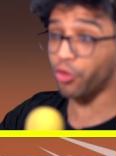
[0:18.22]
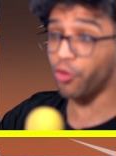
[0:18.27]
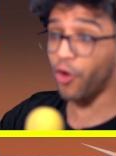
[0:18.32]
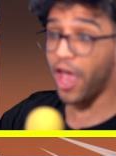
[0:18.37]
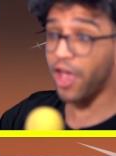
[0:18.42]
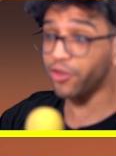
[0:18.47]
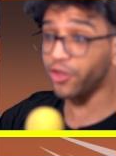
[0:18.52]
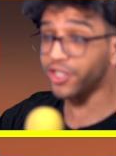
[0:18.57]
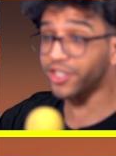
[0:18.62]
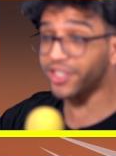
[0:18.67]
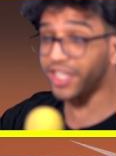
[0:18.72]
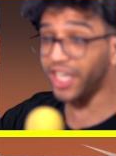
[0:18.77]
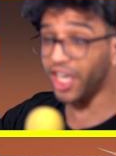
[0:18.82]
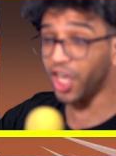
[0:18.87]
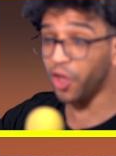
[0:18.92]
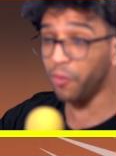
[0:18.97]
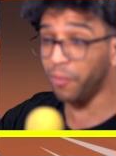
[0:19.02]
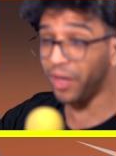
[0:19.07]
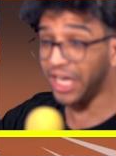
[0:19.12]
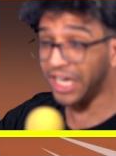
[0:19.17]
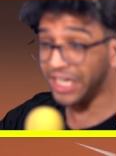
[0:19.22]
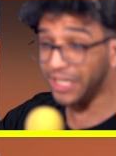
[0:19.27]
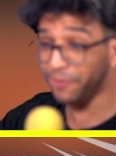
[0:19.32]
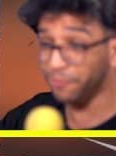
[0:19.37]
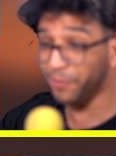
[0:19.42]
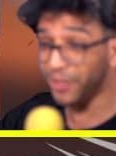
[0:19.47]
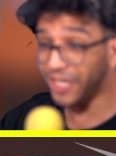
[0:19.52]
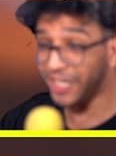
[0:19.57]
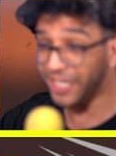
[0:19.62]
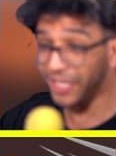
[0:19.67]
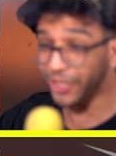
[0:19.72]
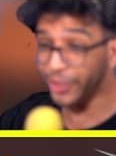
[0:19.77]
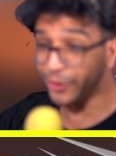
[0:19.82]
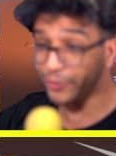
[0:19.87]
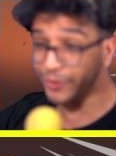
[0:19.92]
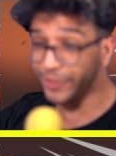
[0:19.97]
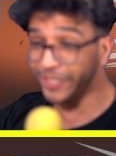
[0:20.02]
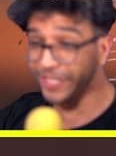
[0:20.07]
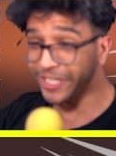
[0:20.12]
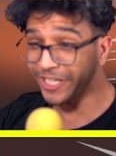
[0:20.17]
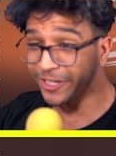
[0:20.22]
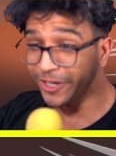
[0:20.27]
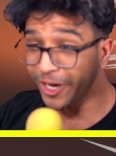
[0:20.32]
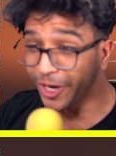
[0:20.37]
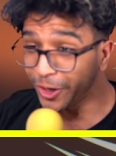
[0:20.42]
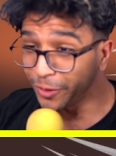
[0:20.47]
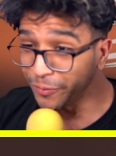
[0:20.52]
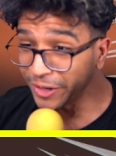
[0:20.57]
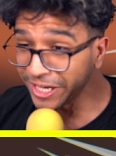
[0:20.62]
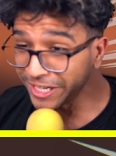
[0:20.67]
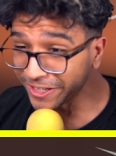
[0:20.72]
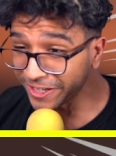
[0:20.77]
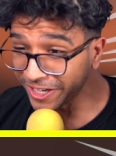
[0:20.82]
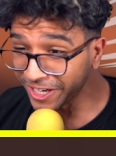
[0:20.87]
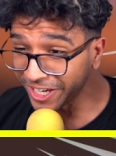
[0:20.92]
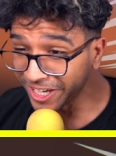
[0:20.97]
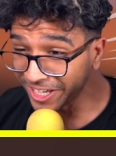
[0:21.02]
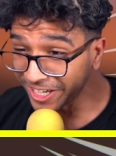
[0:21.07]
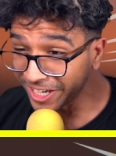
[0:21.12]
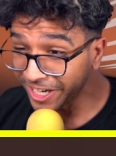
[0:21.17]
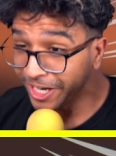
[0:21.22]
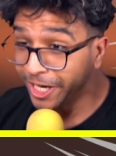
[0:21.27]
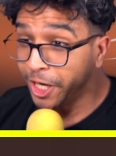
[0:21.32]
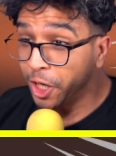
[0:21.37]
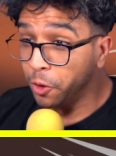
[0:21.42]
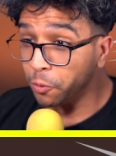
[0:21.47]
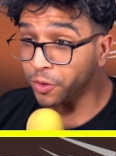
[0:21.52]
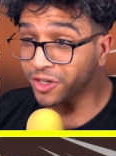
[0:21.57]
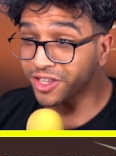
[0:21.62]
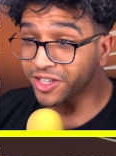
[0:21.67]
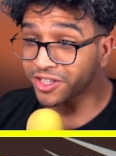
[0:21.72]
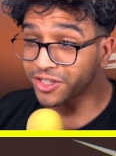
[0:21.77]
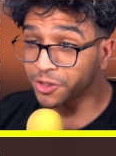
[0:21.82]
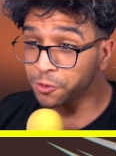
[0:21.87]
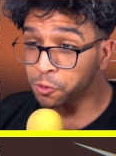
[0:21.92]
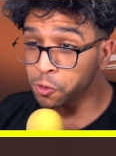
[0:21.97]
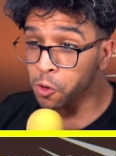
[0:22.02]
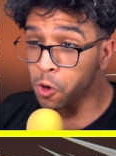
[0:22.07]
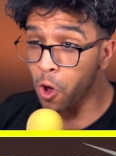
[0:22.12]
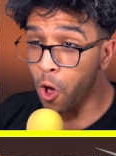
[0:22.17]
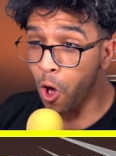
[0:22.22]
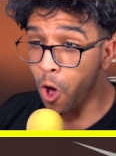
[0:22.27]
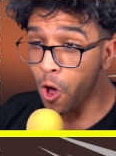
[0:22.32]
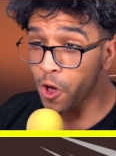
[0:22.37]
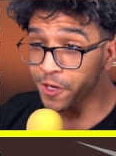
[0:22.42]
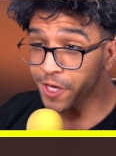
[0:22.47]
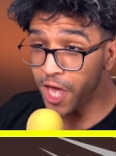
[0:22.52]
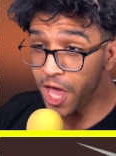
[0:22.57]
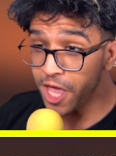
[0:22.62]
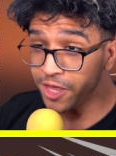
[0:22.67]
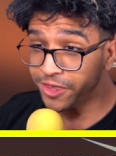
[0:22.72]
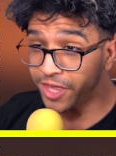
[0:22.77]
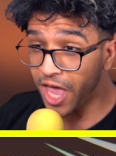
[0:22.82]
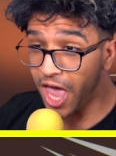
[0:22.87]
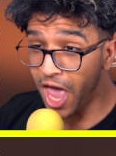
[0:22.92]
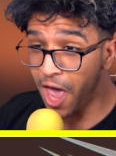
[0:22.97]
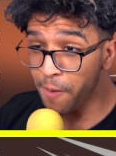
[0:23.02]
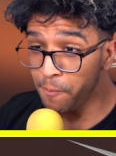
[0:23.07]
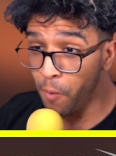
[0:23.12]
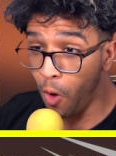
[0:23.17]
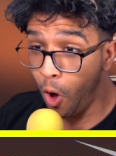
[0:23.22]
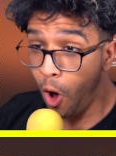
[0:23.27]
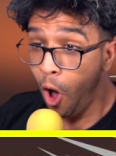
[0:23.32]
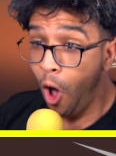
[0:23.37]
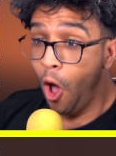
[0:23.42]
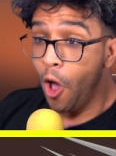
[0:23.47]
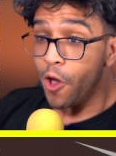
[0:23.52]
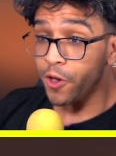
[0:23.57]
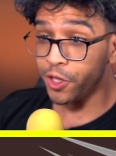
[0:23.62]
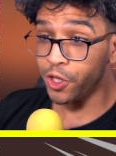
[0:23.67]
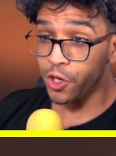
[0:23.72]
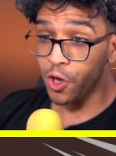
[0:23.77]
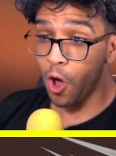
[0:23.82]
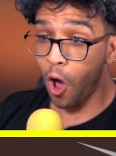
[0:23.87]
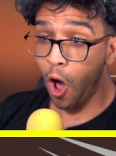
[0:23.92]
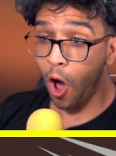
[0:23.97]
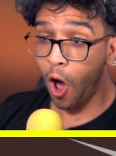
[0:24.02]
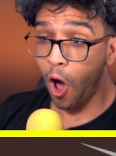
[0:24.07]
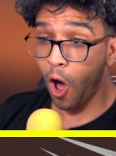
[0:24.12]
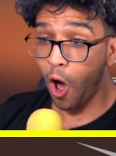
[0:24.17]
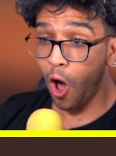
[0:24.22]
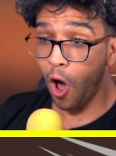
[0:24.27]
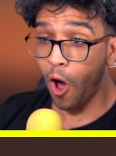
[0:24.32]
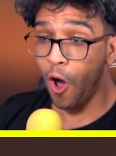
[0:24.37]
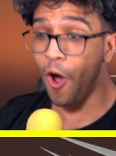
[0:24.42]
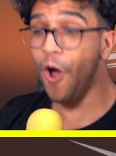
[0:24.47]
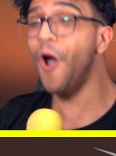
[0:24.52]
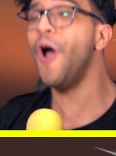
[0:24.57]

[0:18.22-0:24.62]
try to steal my money over here! Oh my god! We're destroying them! Yo!